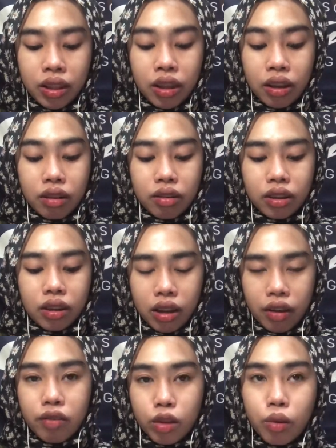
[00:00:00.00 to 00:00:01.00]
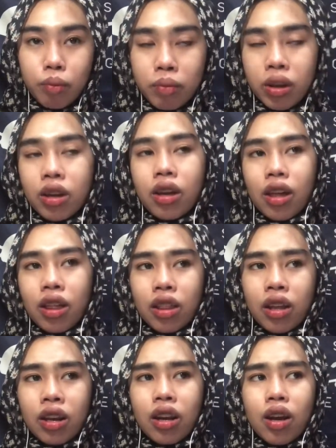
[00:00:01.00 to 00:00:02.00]
dad gave to me. And
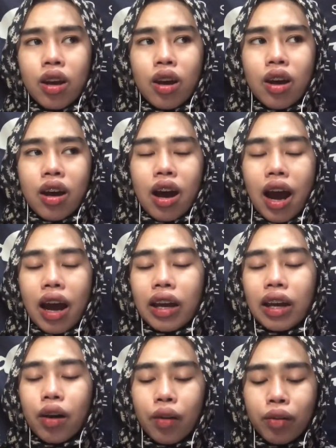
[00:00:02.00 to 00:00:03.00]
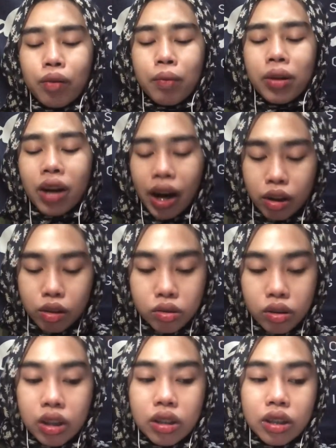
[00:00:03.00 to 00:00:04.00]
then however matter, I need to
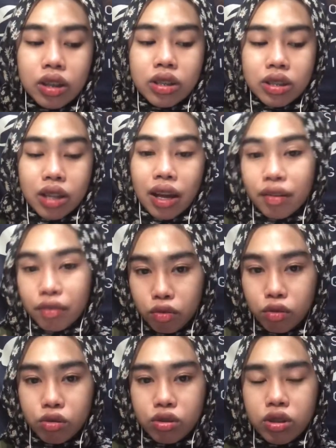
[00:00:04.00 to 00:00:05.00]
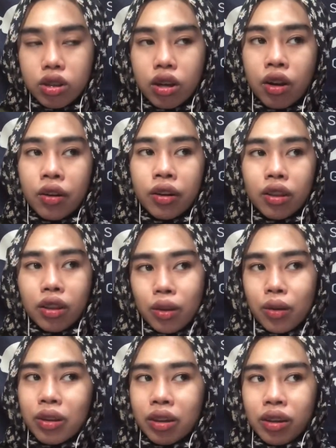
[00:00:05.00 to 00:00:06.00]
eat, because that the foods, not
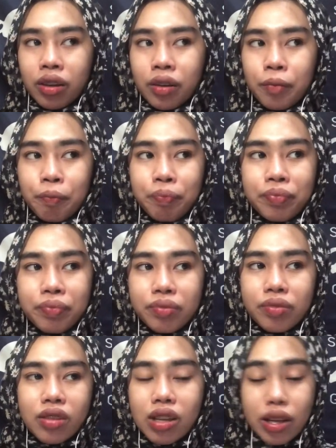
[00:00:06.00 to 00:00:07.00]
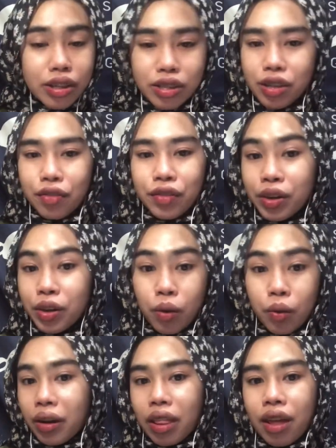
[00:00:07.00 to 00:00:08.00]
the souvenir or
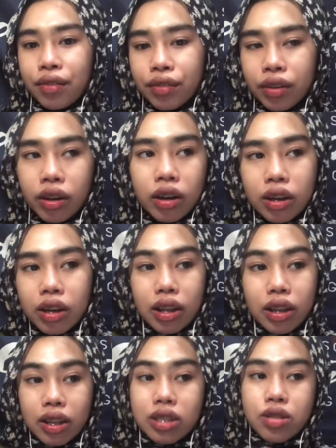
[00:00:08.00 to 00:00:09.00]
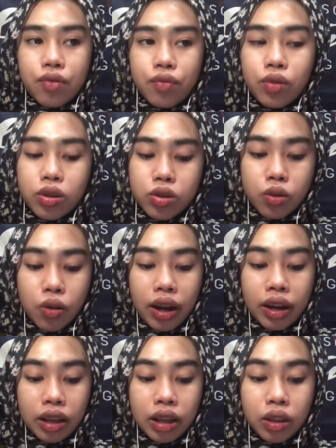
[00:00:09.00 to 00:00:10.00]
whatever, that's the food. So I
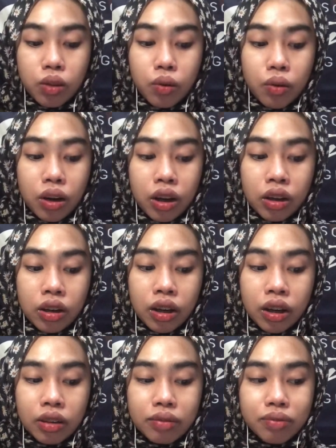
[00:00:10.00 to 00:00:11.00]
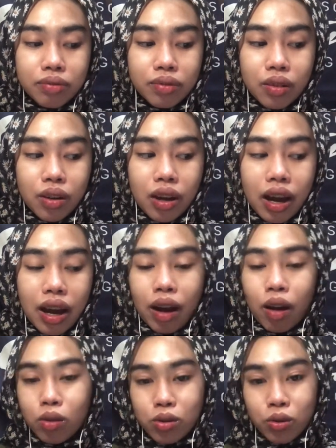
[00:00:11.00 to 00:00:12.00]
eat. I
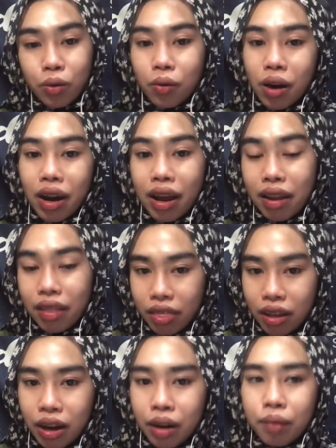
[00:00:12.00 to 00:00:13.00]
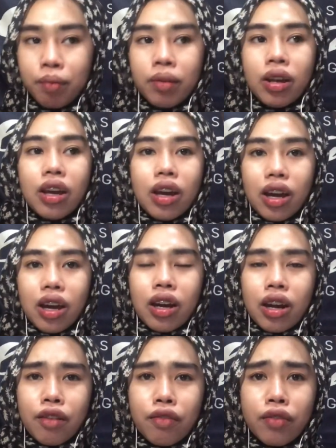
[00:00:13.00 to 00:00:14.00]
also cry at the time, and
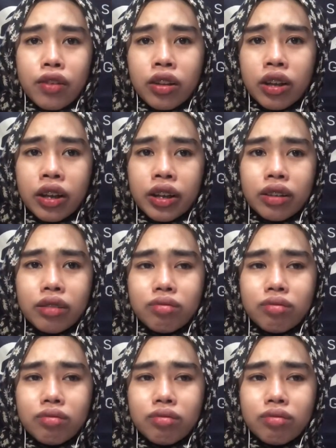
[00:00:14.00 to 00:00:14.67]
I feel like